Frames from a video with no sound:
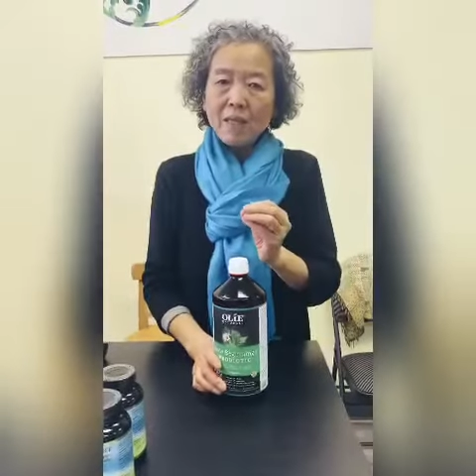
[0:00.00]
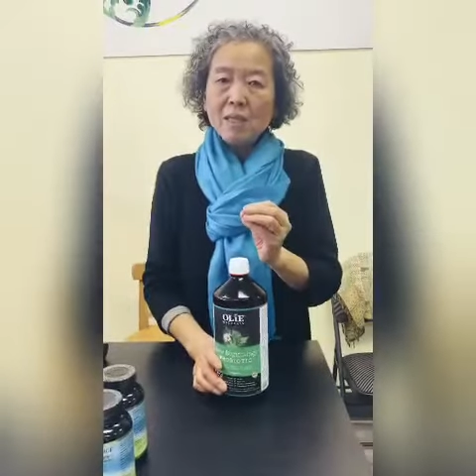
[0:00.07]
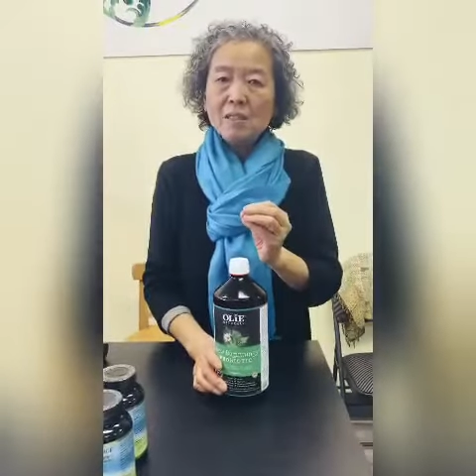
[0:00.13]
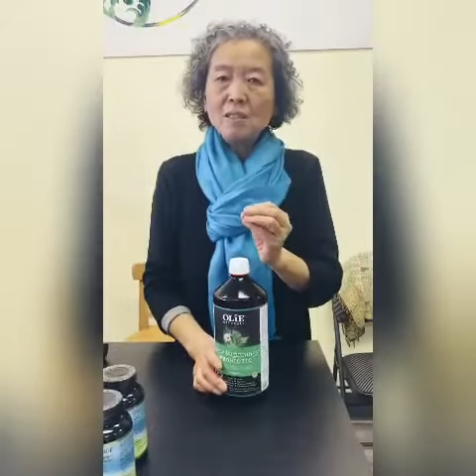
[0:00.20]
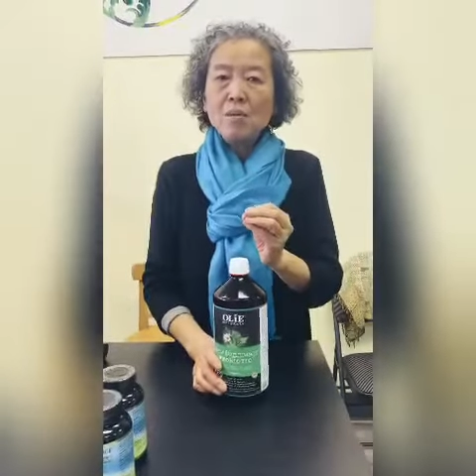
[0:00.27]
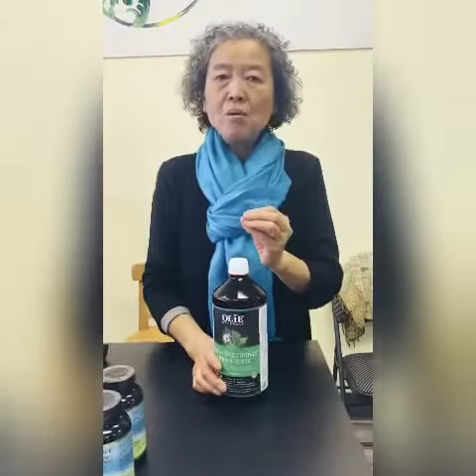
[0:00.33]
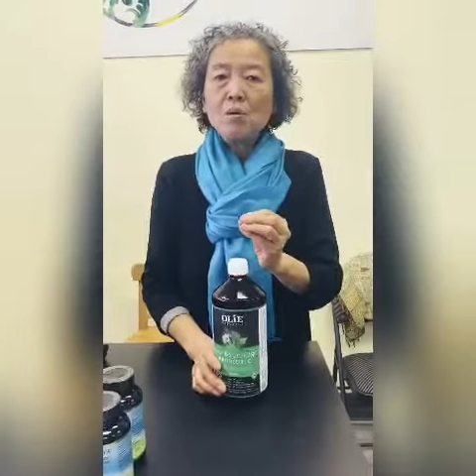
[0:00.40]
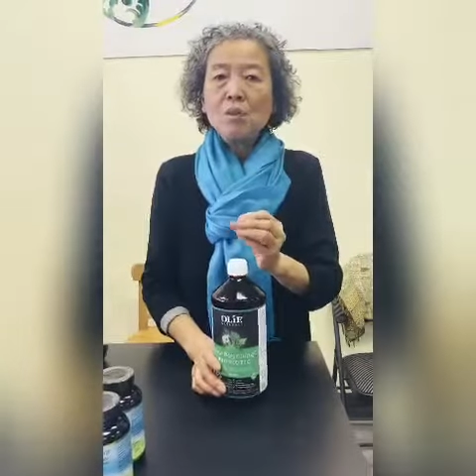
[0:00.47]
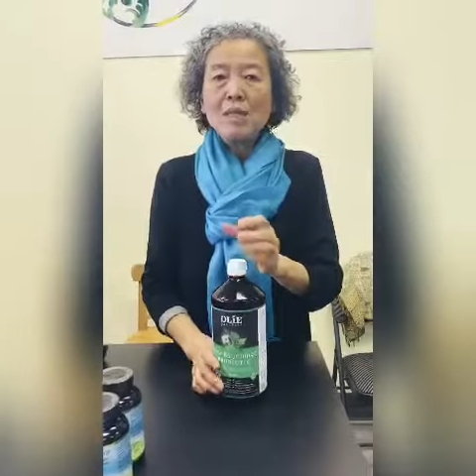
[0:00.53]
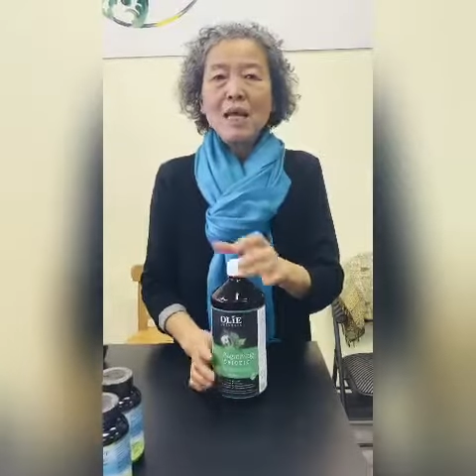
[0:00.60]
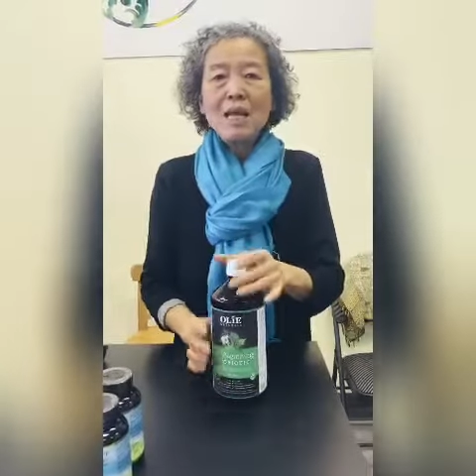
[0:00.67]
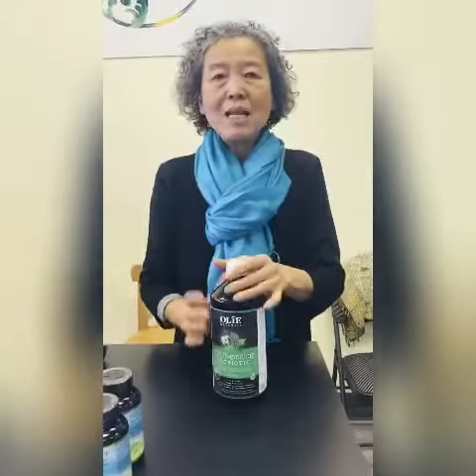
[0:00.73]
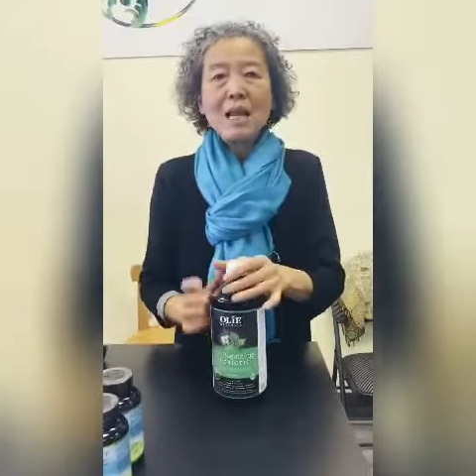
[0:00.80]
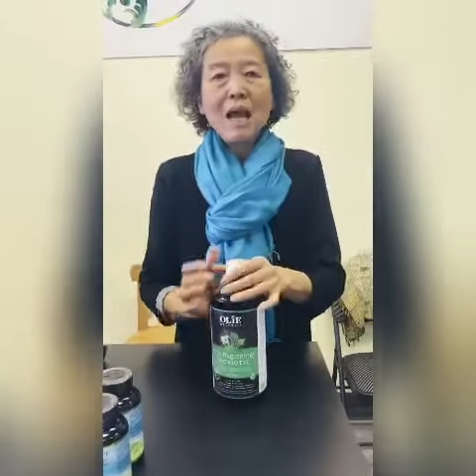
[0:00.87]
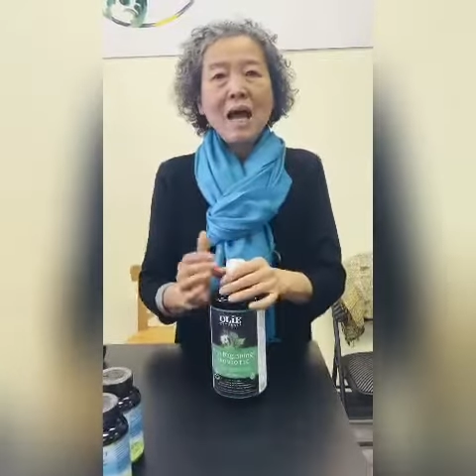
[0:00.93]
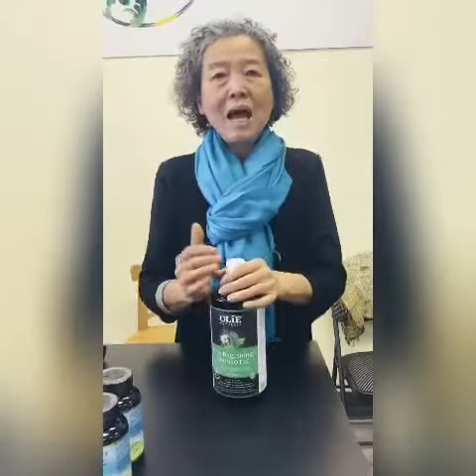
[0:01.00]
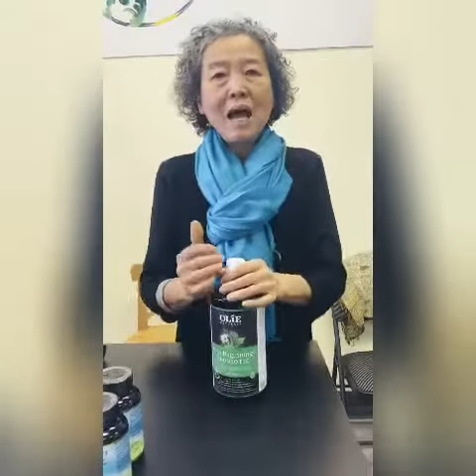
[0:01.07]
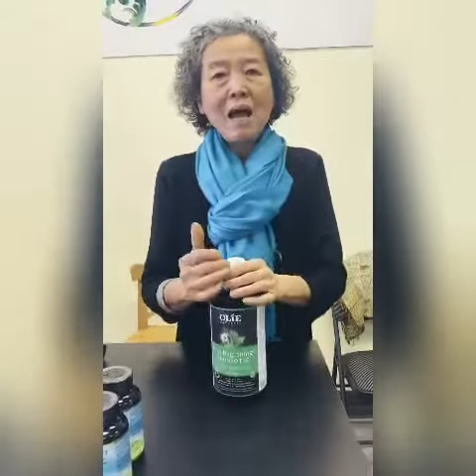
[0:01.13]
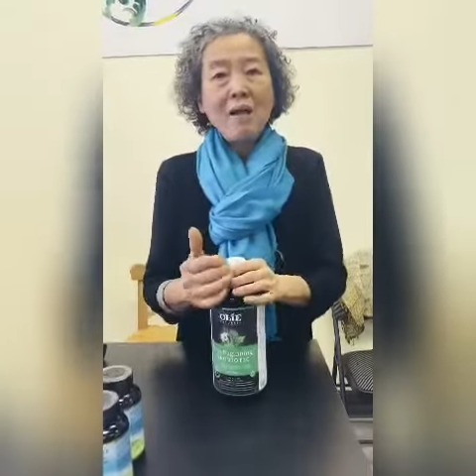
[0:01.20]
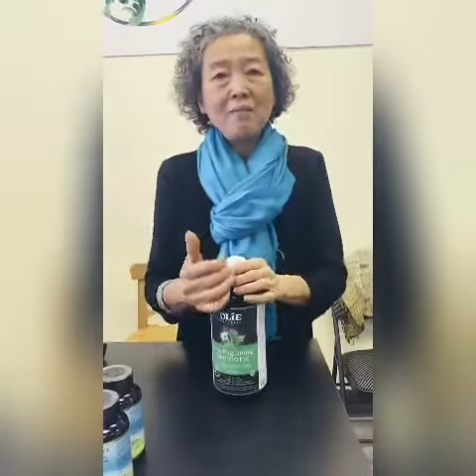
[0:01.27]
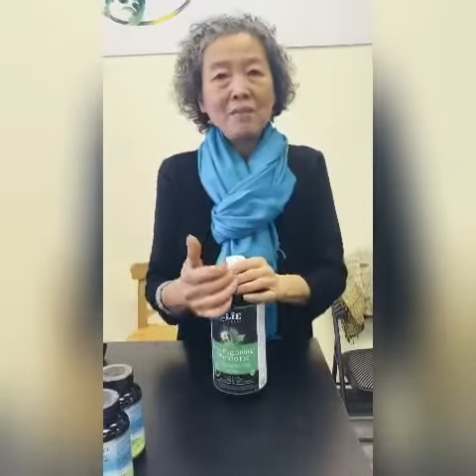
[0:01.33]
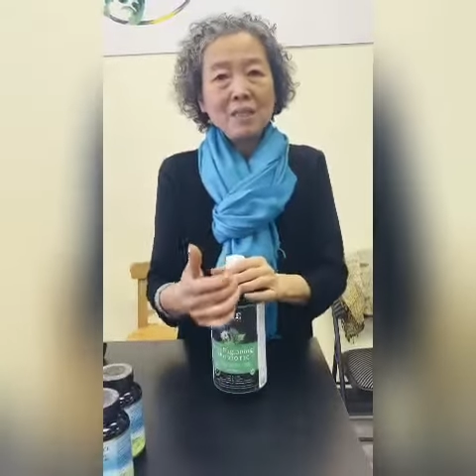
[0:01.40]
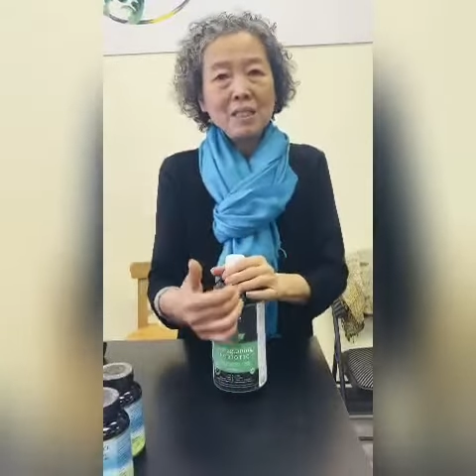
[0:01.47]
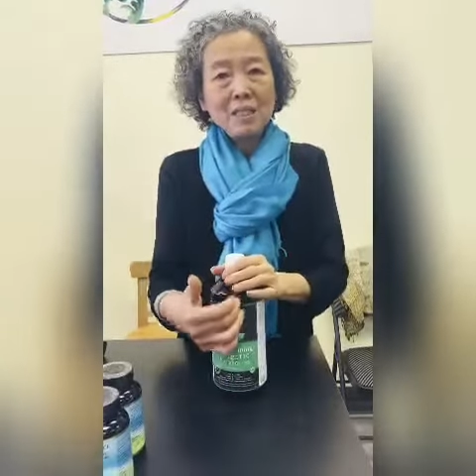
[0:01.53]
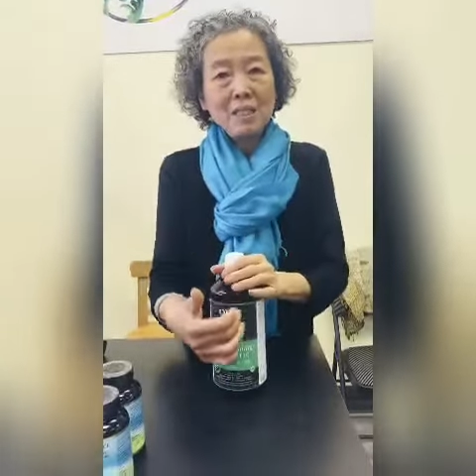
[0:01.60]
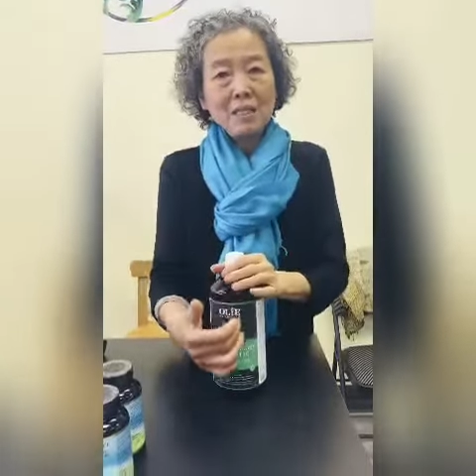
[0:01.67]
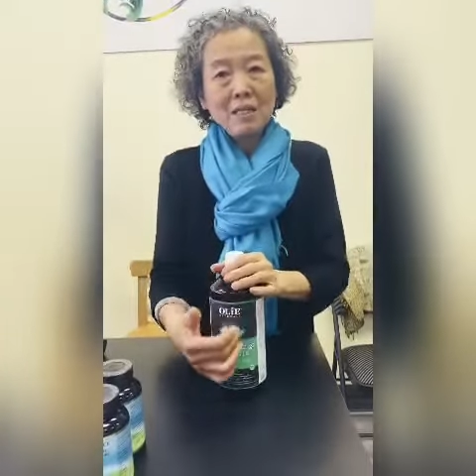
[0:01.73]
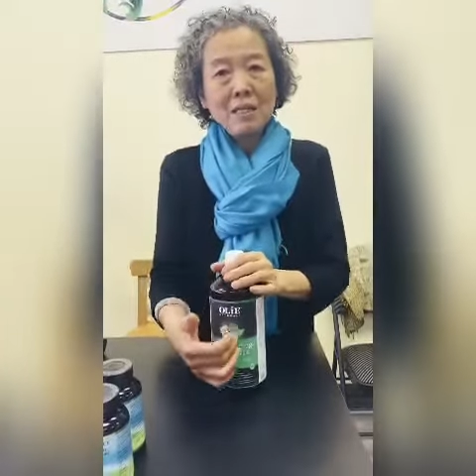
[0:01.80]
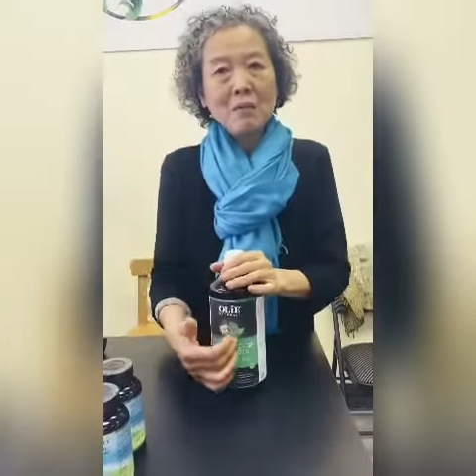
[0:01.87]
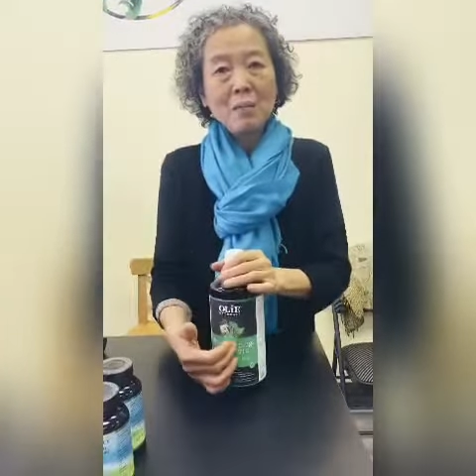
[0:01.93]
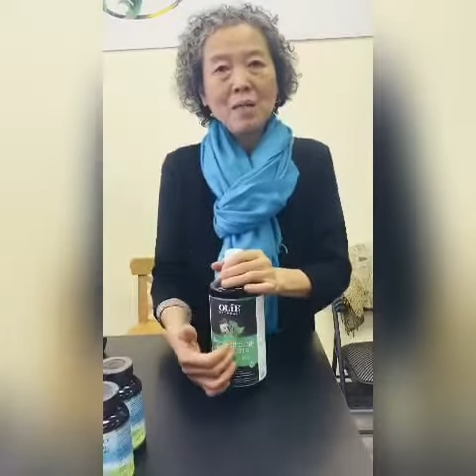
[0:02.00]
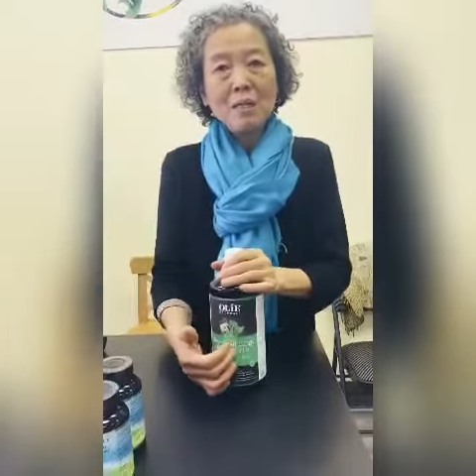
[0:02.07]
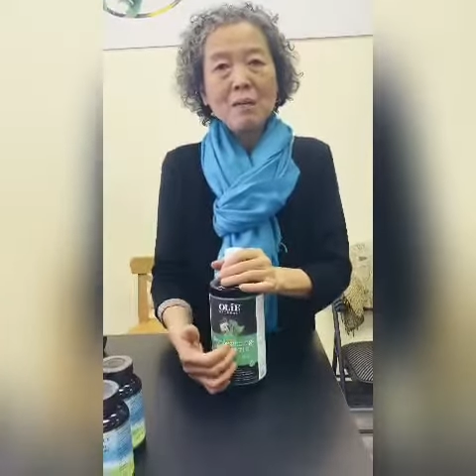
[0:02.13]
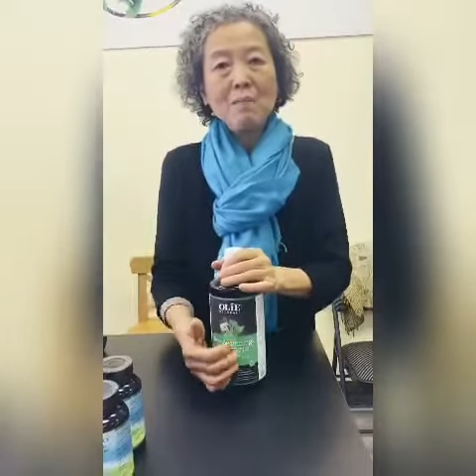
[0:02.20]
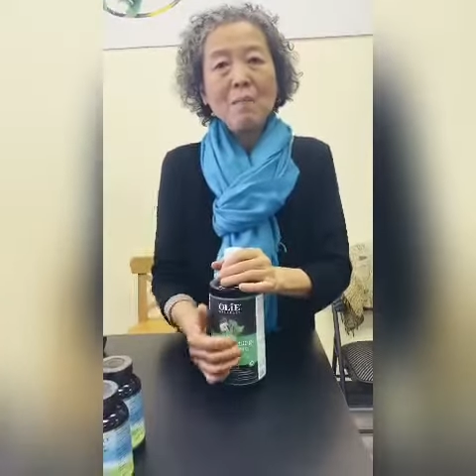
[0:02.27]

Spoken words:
so then I have this liquid